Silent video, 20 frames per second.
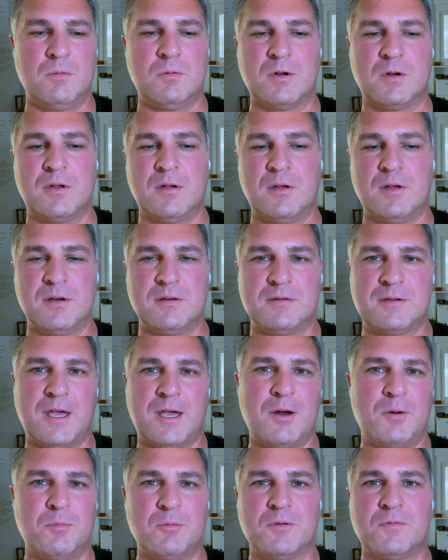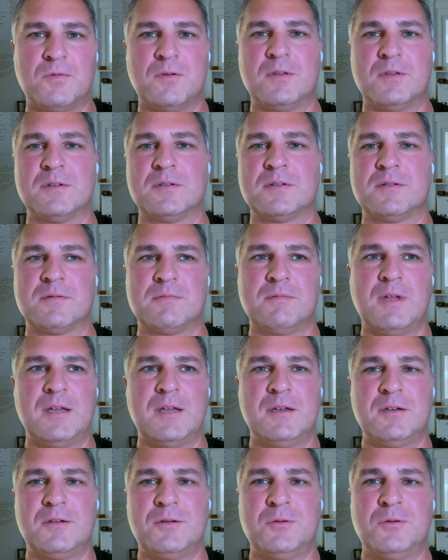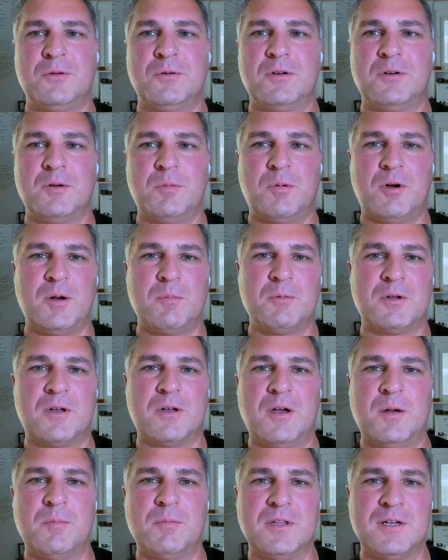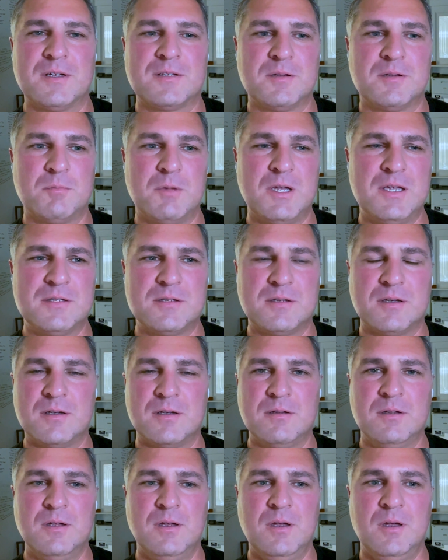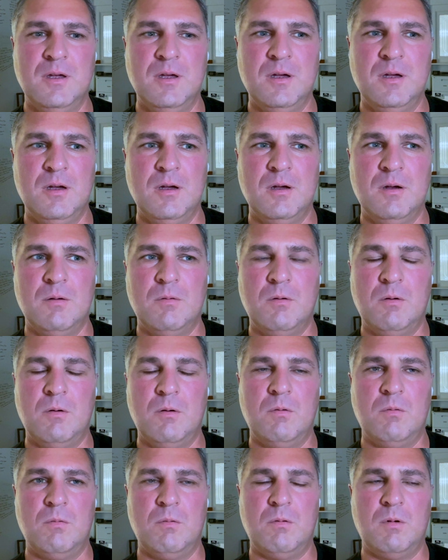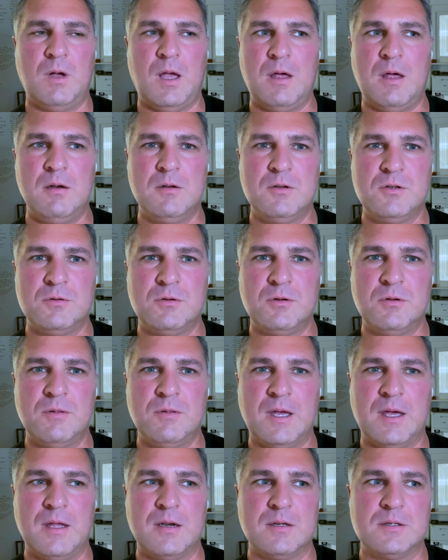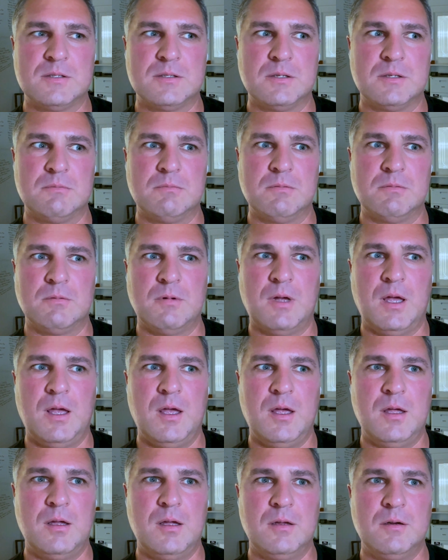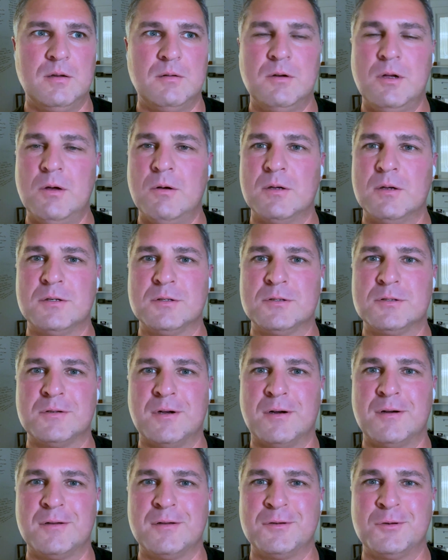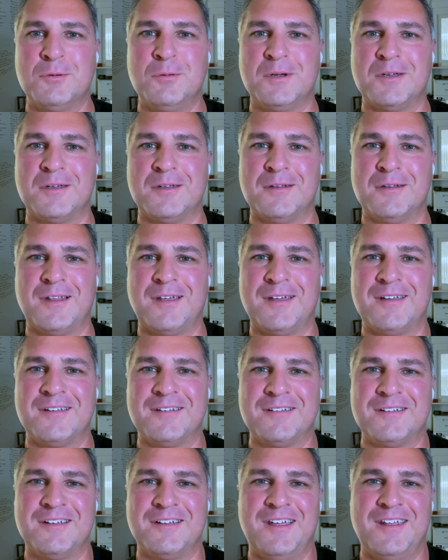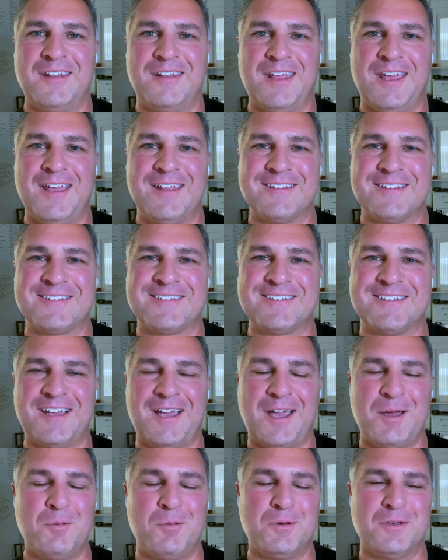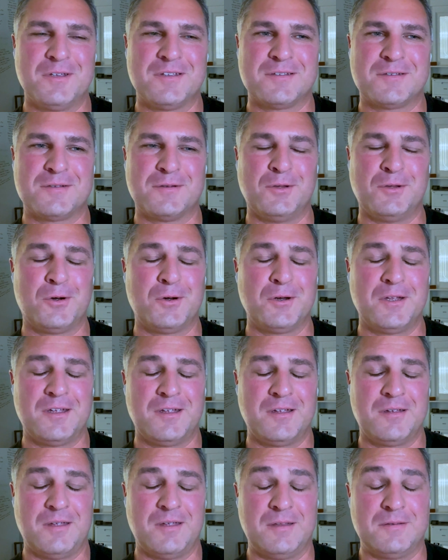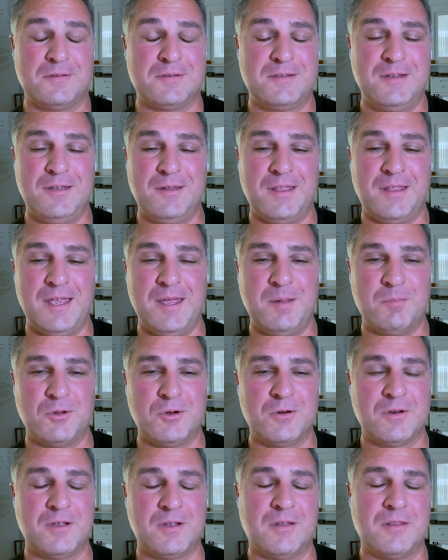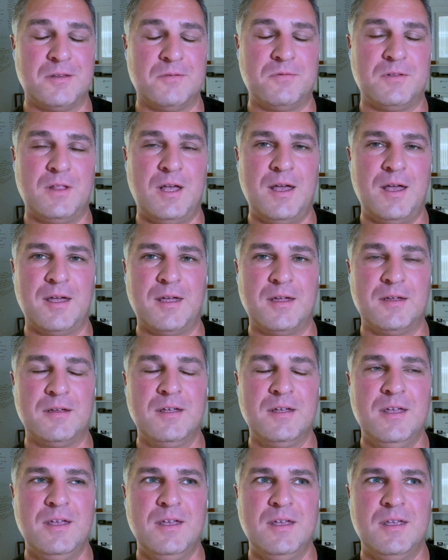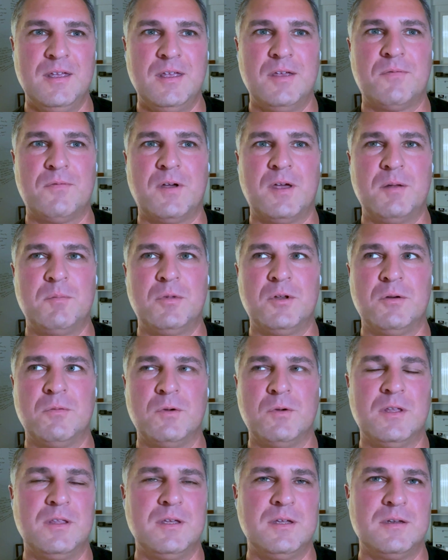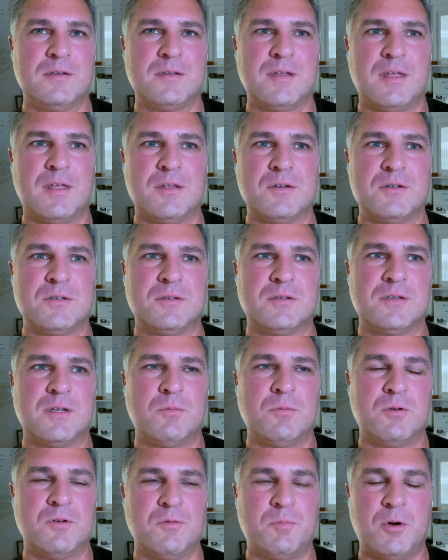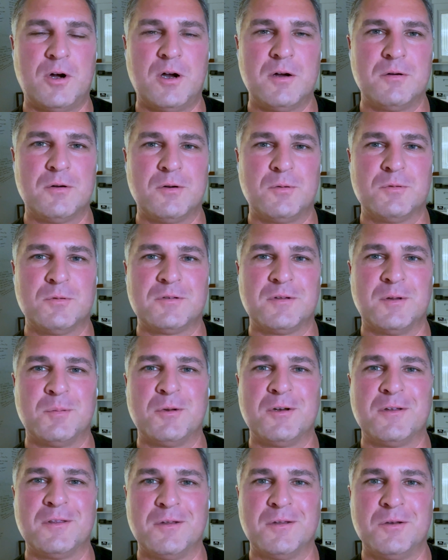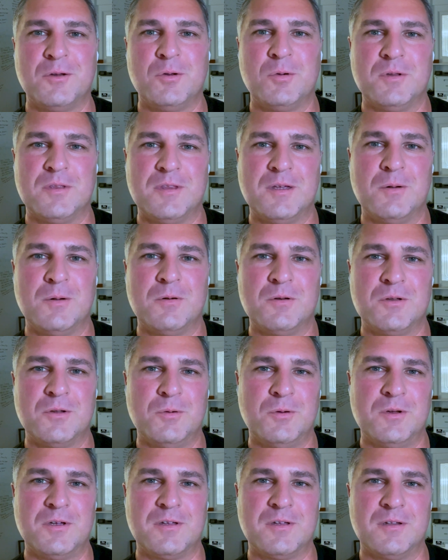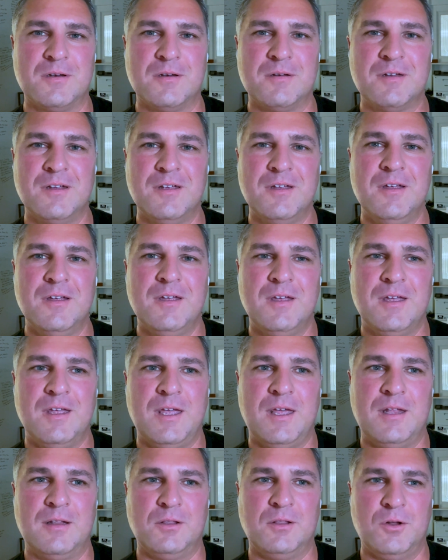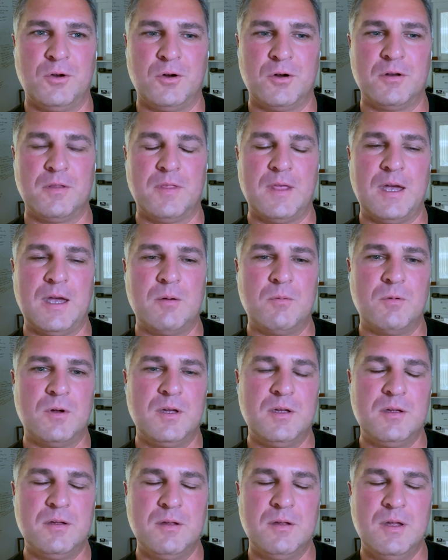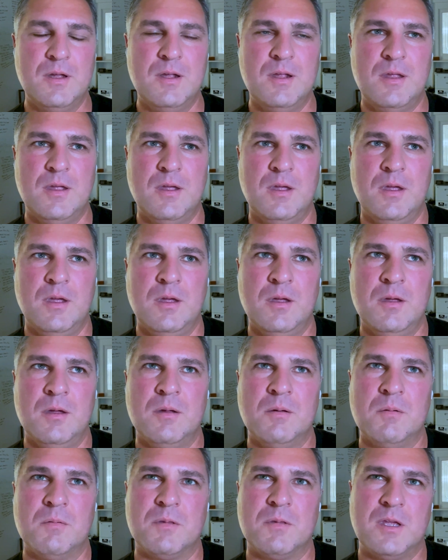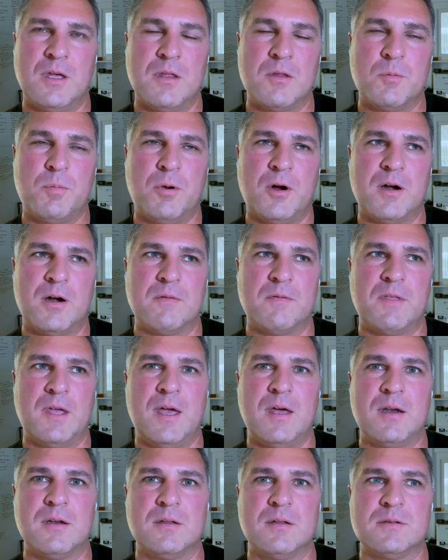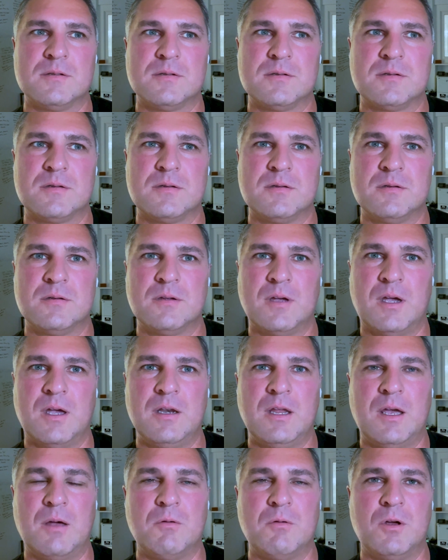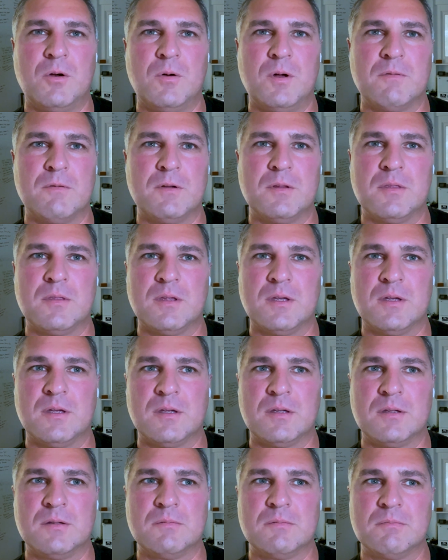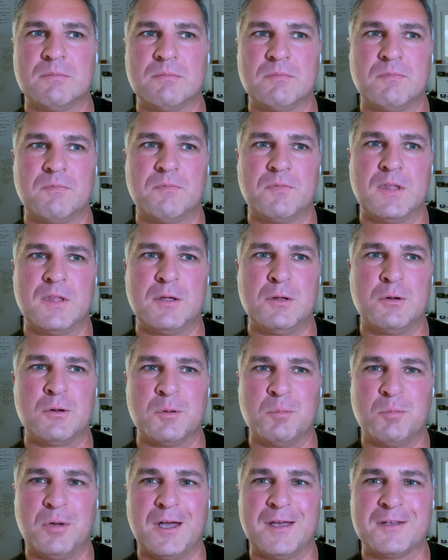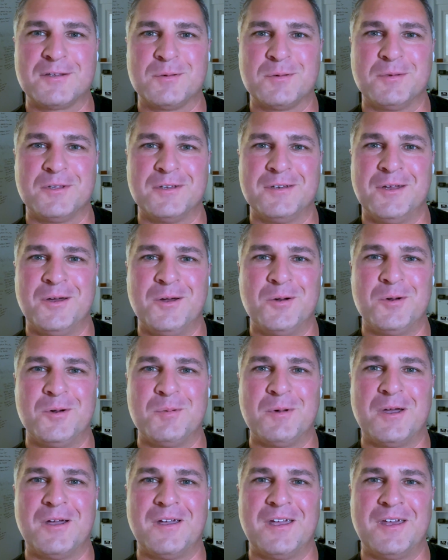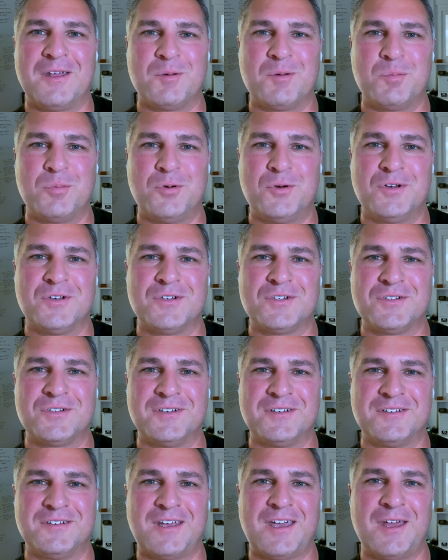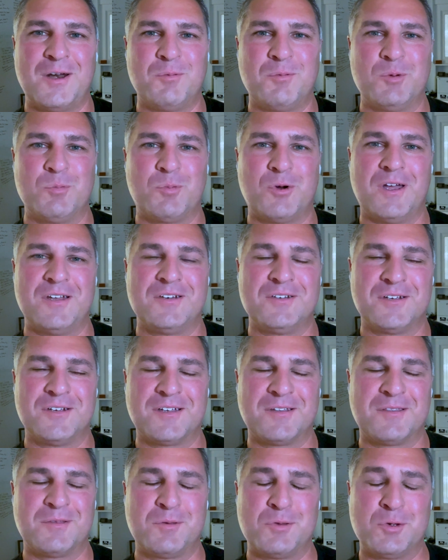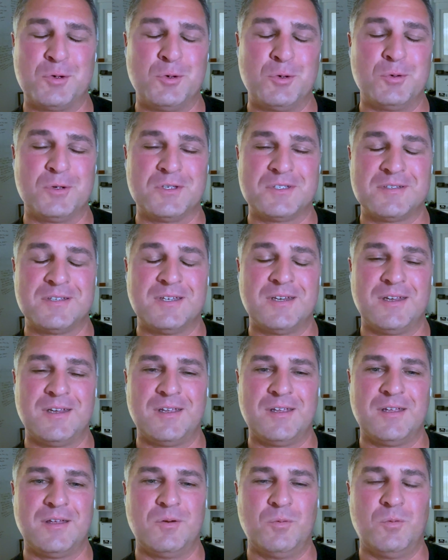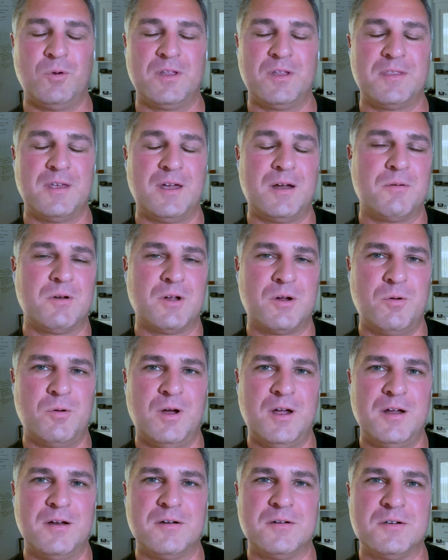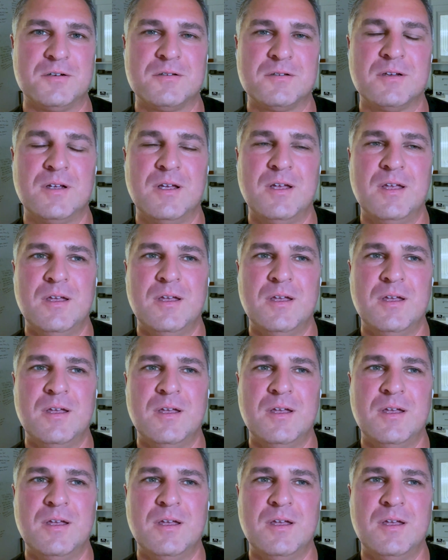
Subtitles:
working on entitlement for this 92 unit apartment complex in Mesa. How did you do that? And I said, I don't know. I just started doing it. And I was learning, and still am learning on the fly. If I'd been really intelligent, I have partnered with somebody that knew what they were doing and learned that way. The other part of that is I now know everything that you can possibly know about how to push an entitlement project through a city and what that requires.